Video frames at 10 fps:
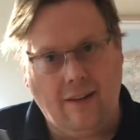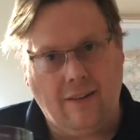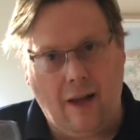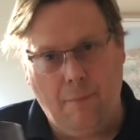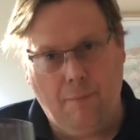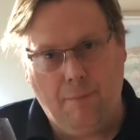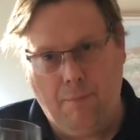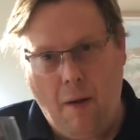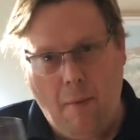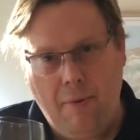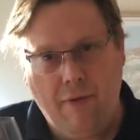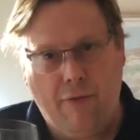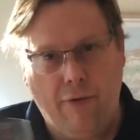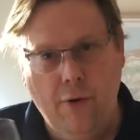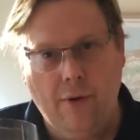to come, a bit of
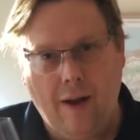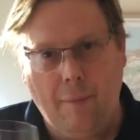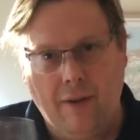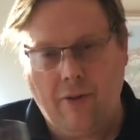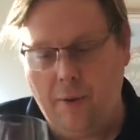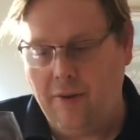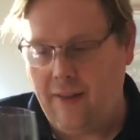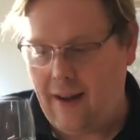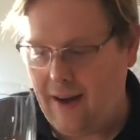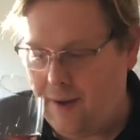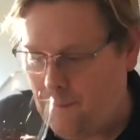fruit coming through into that now.